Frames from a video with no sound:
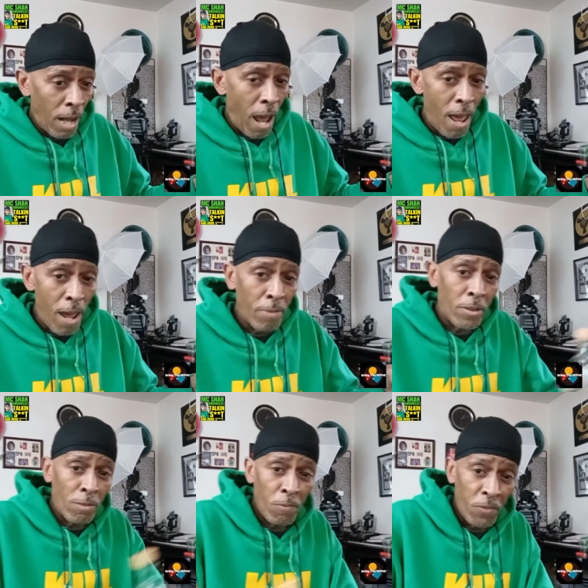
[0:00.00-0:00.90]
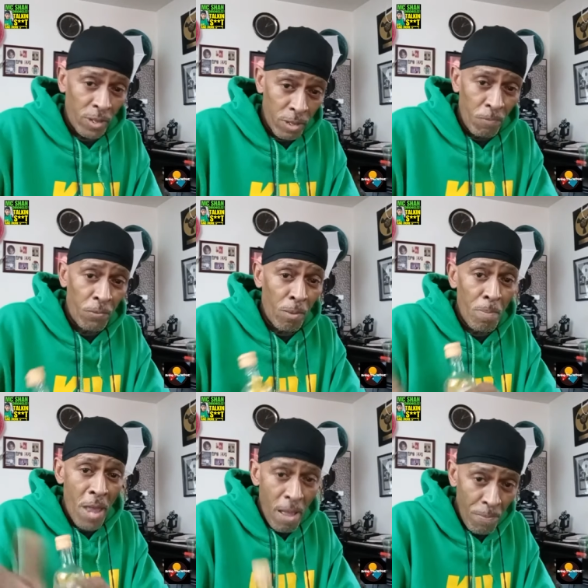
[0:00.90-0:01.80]
not have it. And fucking
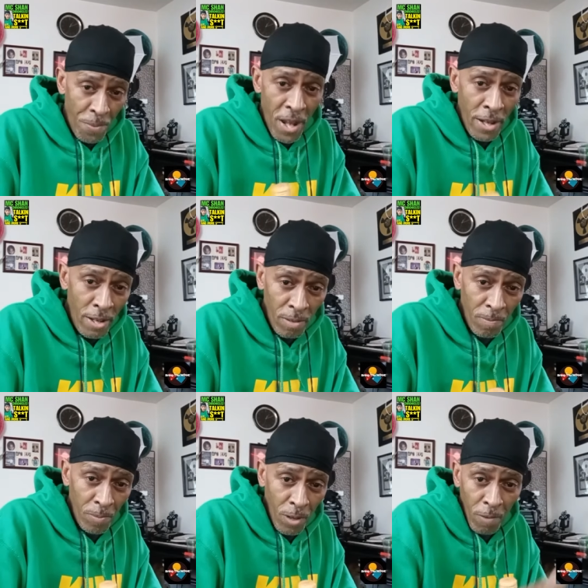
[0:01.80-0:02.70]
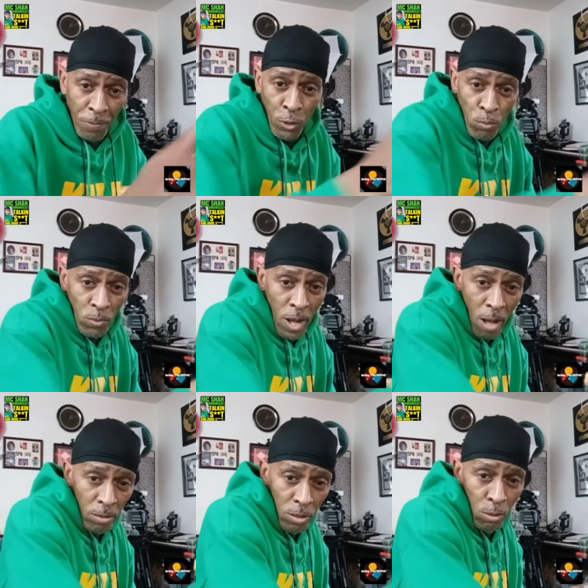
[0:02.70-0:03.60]
from that day of
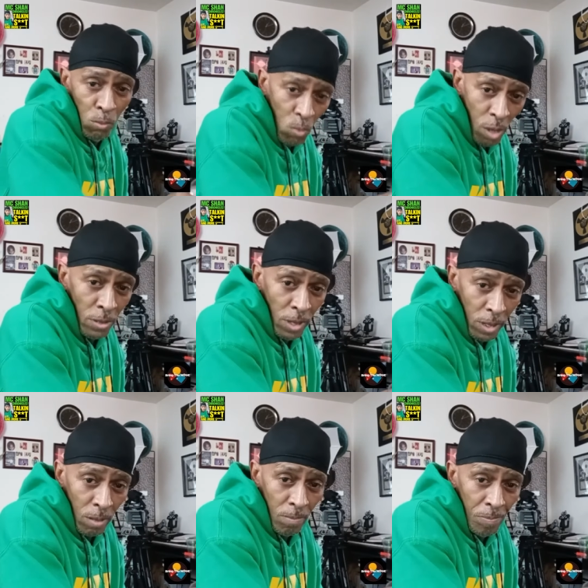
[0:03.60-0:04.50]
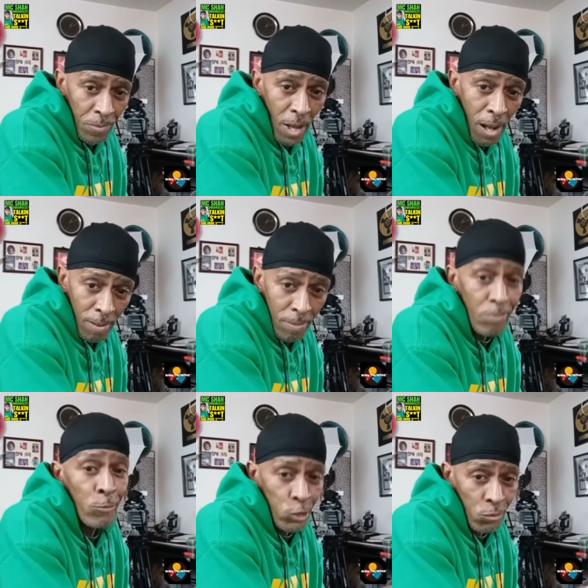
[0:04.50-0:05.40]
2001, nigga,
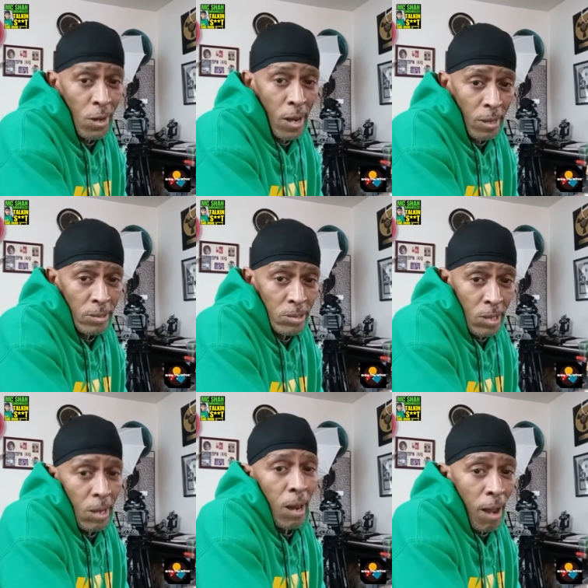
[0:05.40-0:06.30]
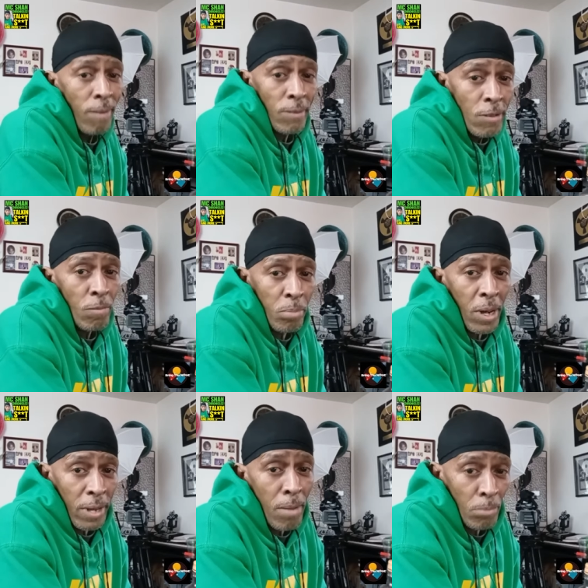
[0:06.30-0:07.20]
Trash. I live
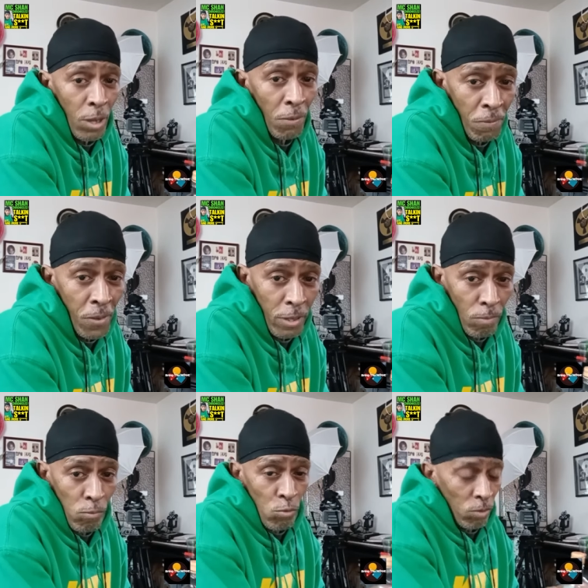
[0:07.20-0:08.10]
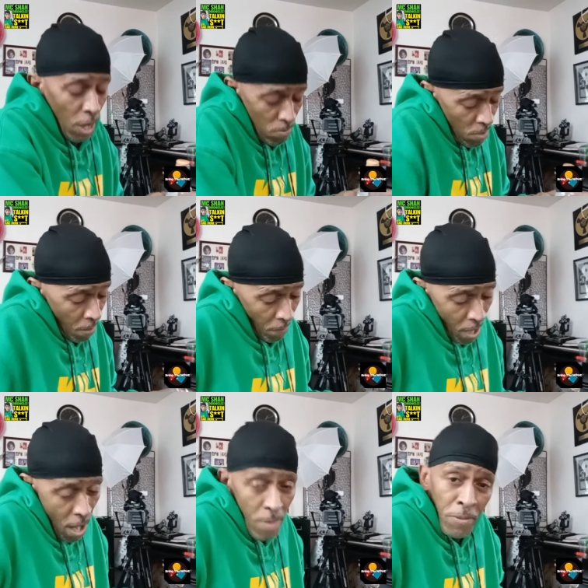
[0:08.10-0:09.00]
by that motherfucking rule. I'd rather
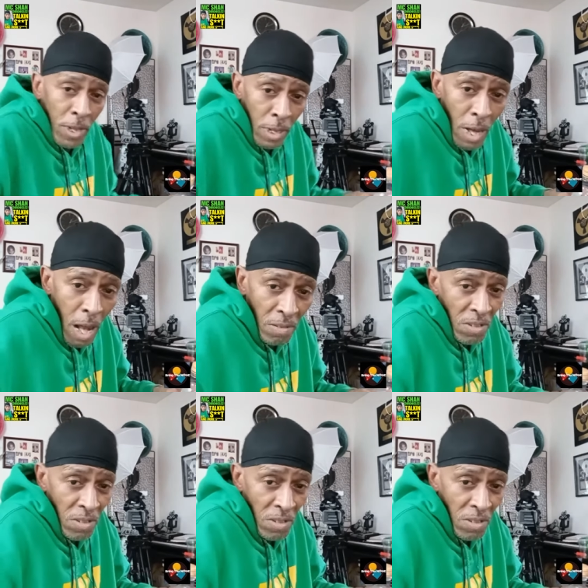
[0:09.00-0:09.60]
have it and not